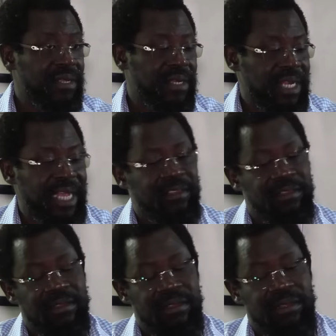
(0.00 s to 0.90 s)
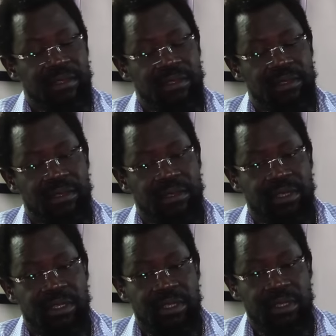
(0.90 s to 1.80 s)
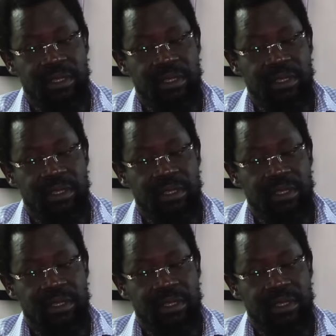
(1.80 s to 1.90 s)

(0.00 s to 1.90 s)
that the